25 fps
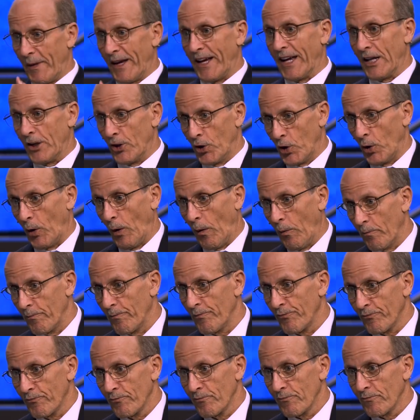a man too.
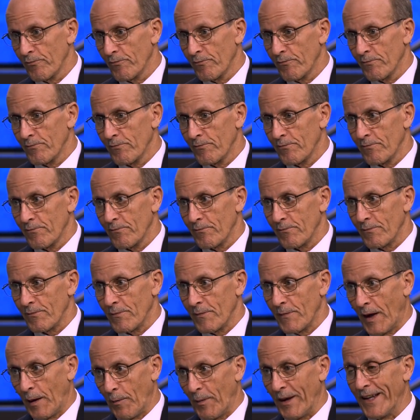
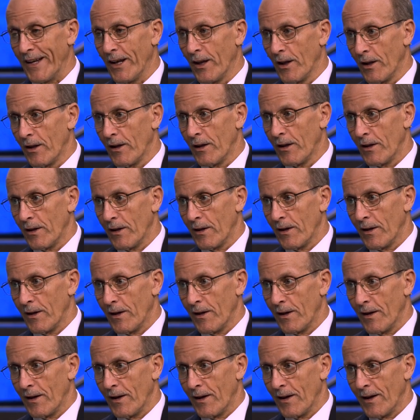Amen?
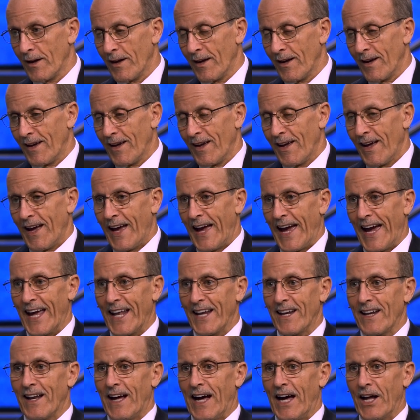
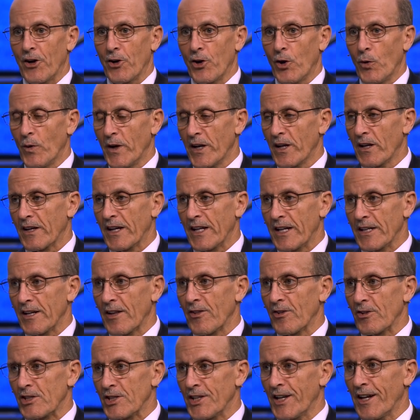And I don't know when I'll get
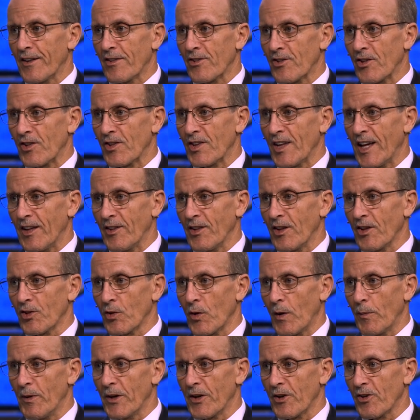another chance to say this,
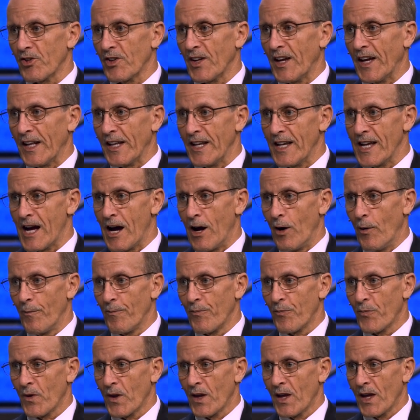so I better say it now.
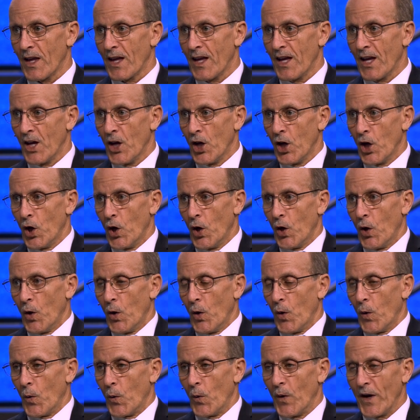
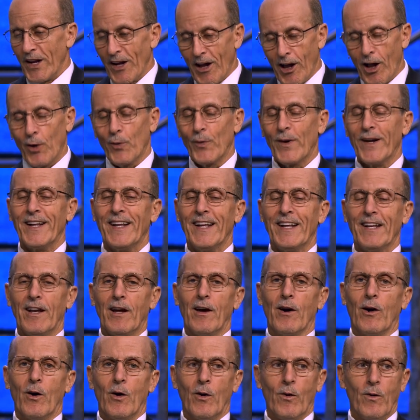We already
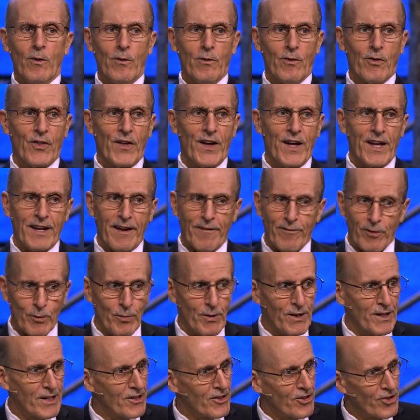know that
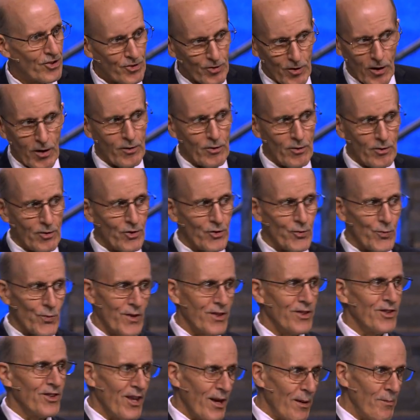everybody struggles
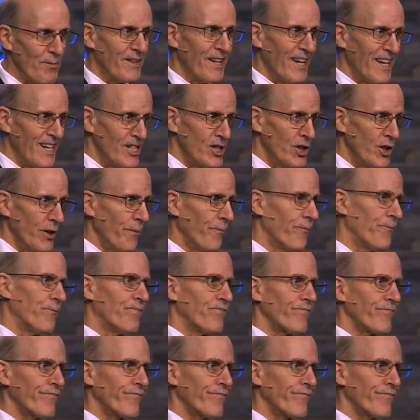with temptation.